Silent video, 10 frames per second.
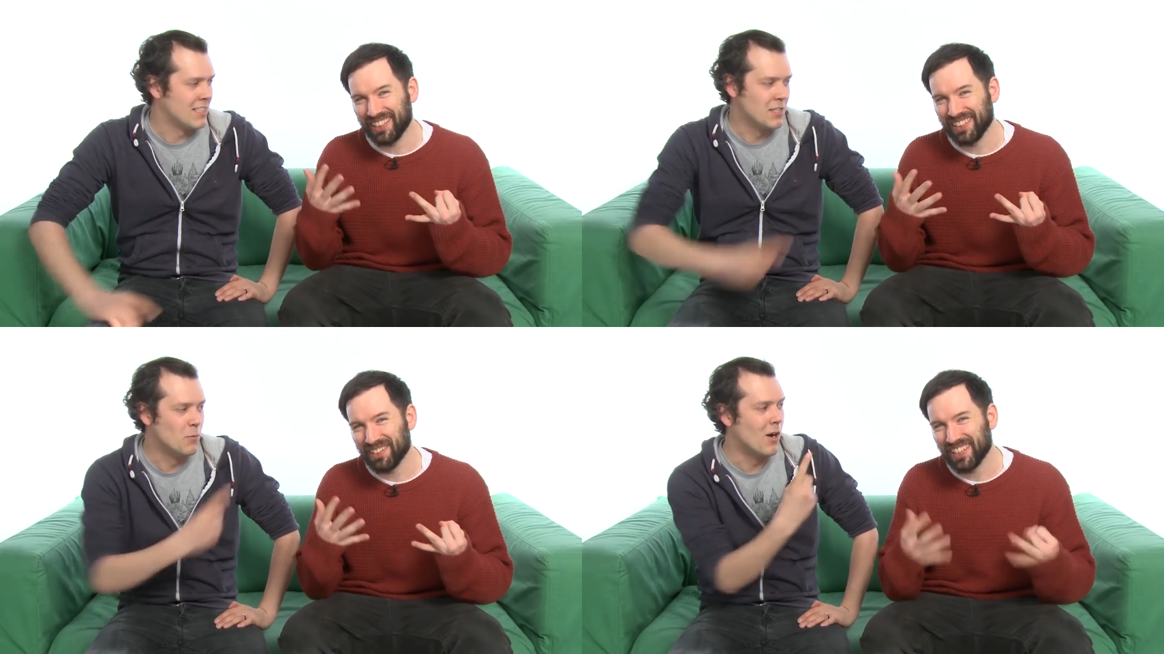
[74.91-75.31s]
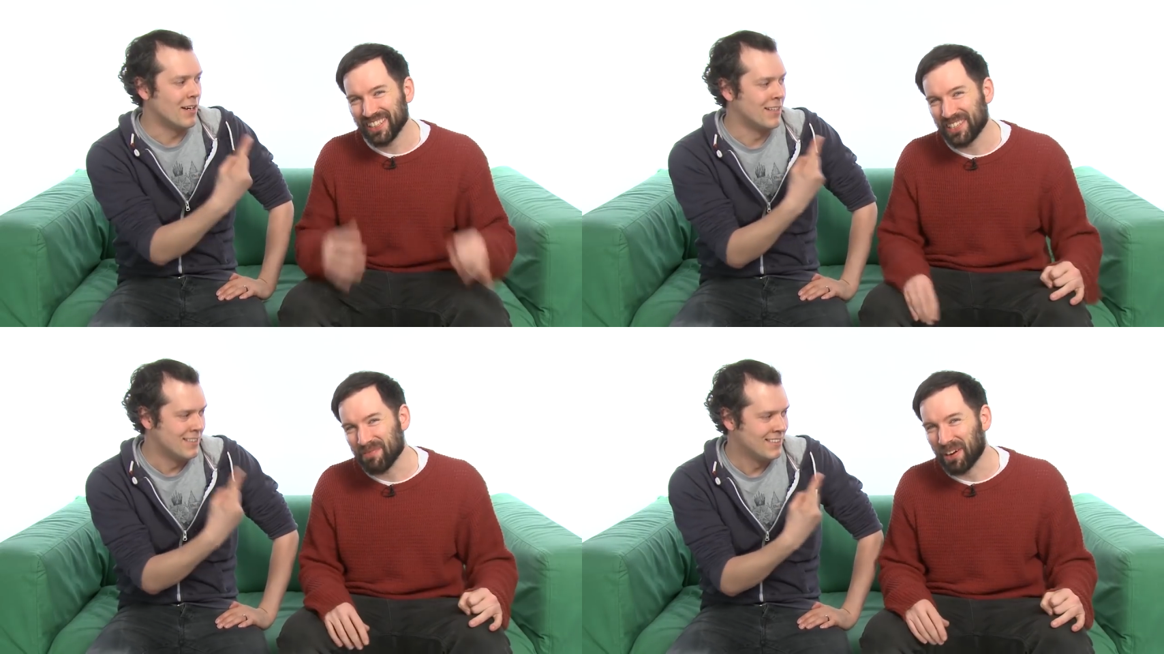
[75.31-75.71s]
Speaker 1: I could do one.
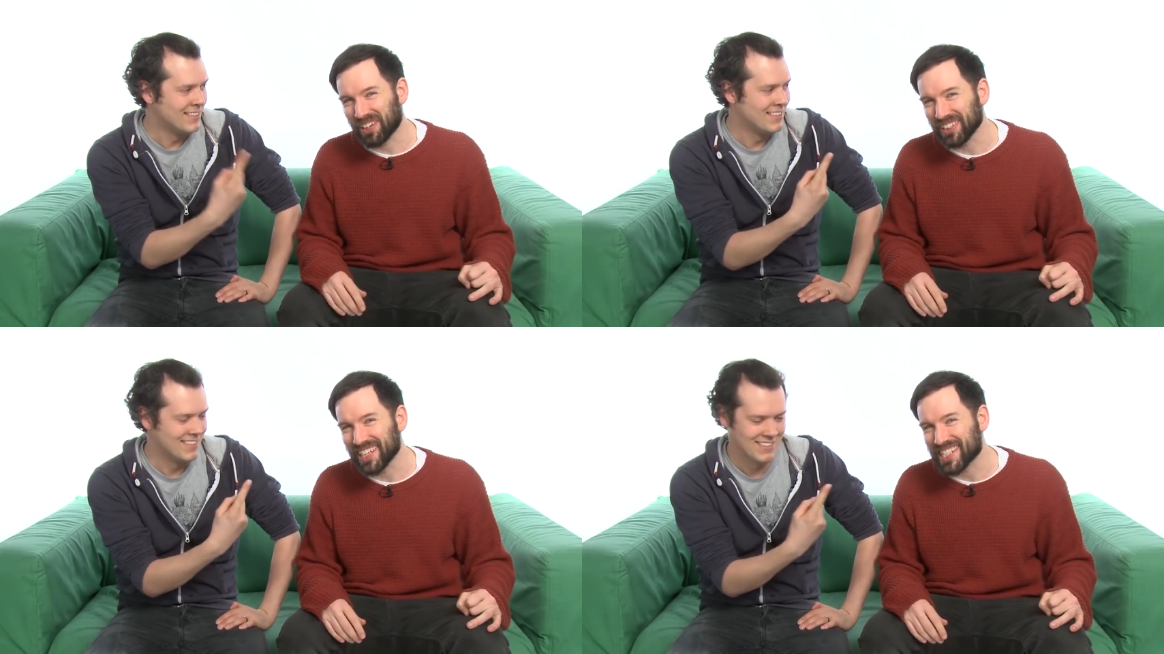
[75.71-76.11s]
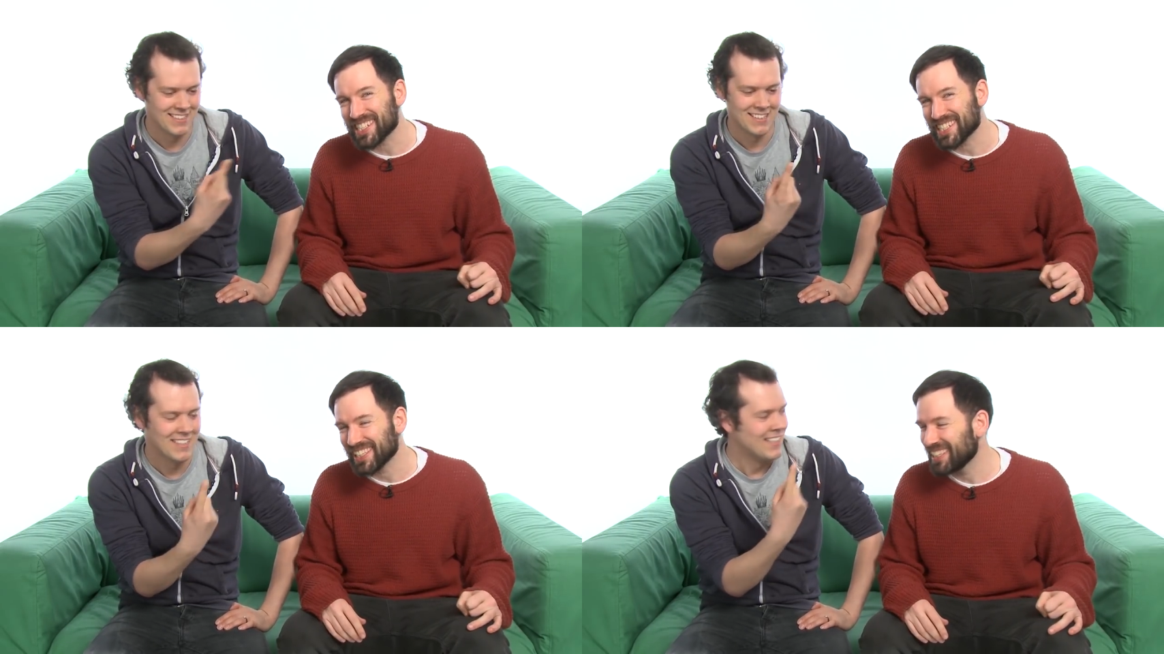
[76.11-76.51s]
Numerical list.
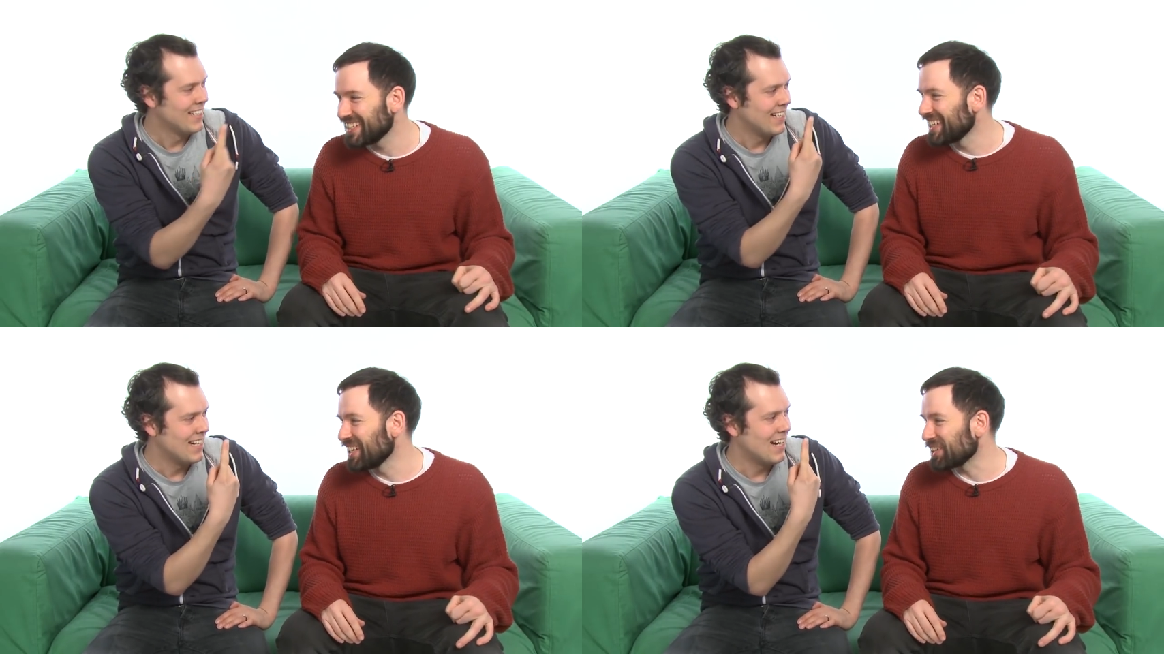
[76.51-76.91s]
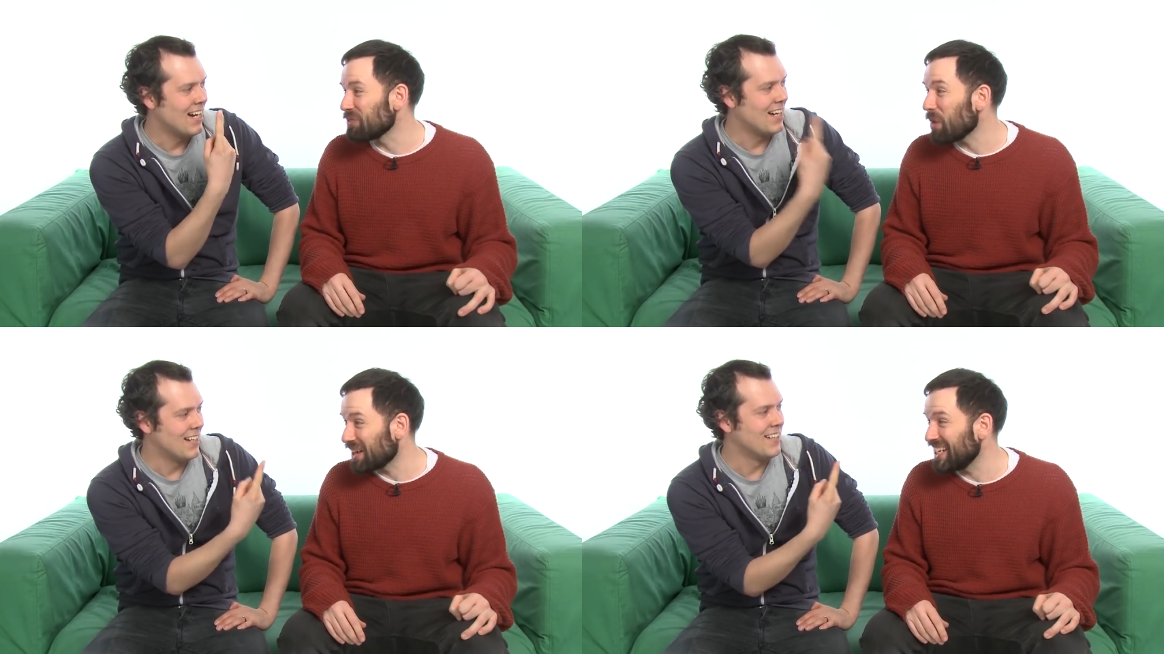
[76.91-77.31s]
You need
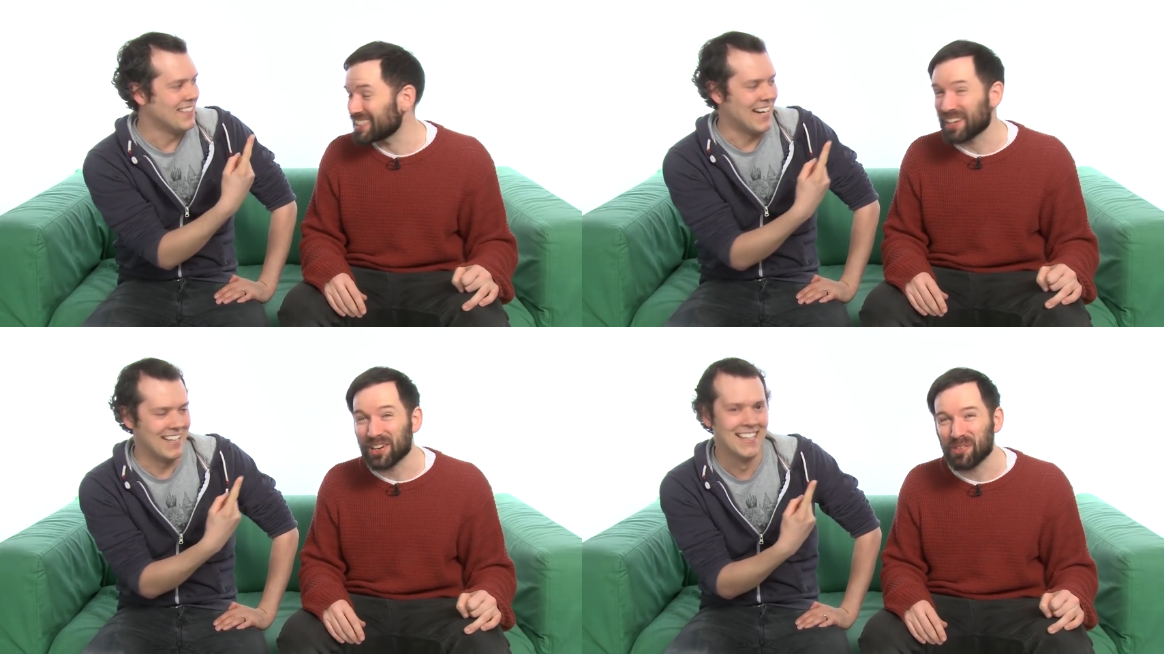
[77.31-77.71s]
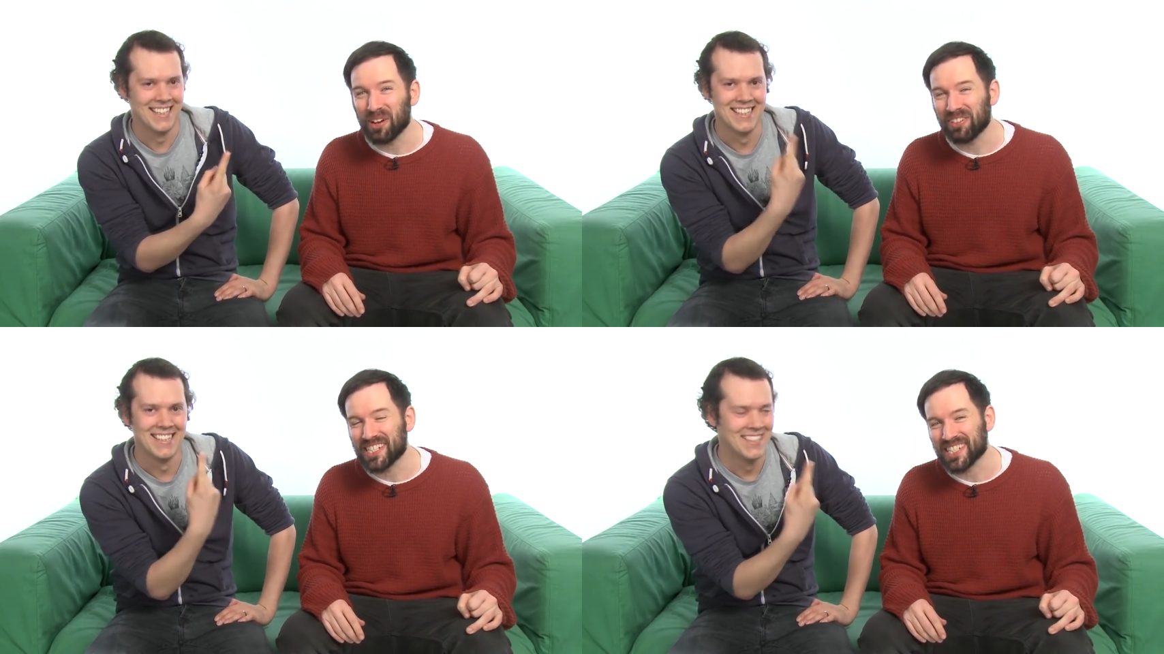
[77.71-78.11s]
one, is yeah. only one
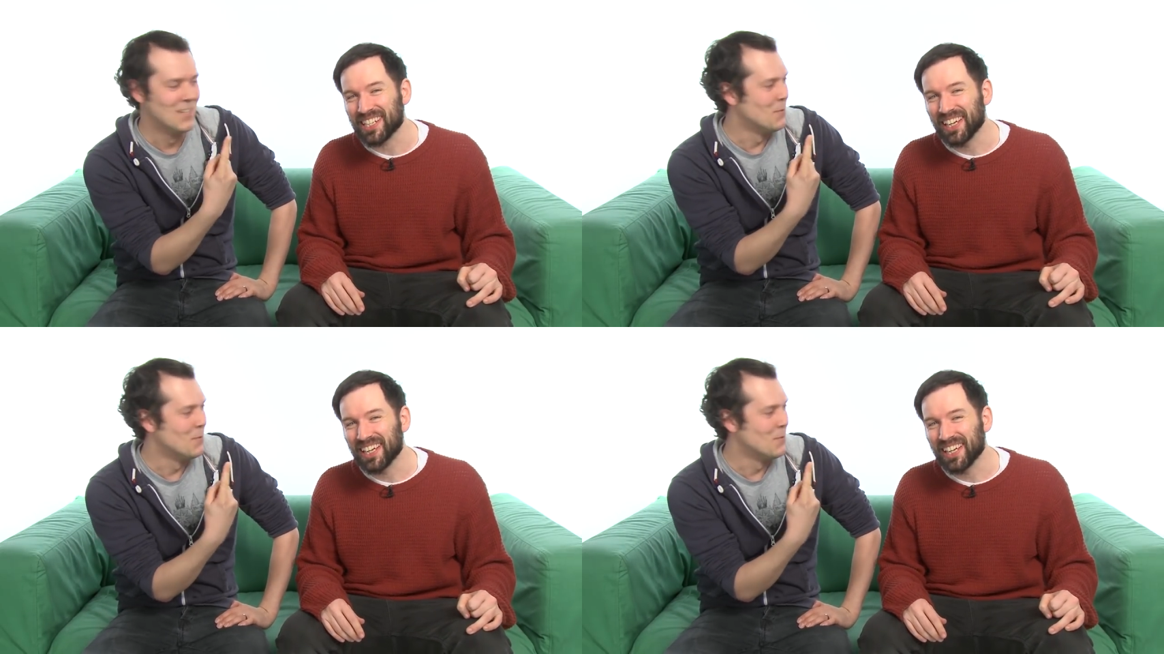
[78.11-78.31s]
reason?